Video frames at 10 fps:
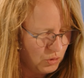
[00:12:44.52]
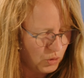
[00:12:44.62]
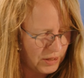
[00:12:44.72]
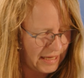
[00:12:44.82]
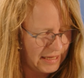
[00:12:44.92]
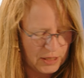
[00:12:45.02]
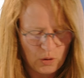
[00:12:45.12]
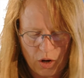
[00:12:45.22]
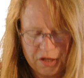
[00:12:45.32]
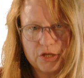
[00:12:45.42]
Okay, in
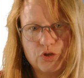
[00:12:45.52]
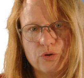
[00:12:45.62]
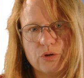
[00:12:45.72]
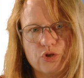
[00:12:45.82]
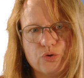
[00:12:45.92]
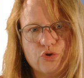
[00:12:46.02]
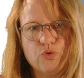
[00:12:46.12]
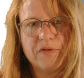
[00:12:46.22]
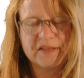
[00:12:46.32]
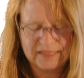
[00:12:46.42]
order to
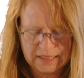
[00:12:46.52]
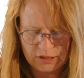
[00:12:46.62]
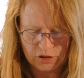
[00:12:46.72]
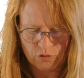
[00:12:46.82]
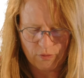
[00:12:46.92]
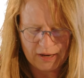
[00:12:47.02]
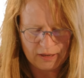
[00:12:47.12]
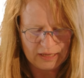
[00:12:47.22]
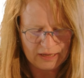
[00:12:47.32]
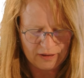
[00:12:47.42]
do this integral
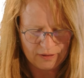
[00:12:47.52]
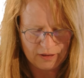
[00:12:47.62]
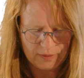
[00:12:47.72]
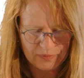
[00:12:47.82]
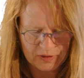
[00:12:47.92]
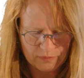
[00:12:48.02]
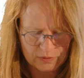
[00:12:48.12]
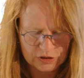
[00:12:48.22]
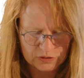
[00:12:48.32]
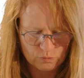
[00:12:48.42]
here, we'll
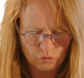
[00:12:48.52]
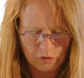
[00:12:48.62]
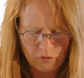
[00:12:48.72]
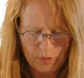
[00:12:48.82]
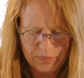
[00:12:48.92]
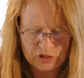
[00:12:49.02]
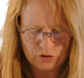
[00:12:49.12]
just move over a bit.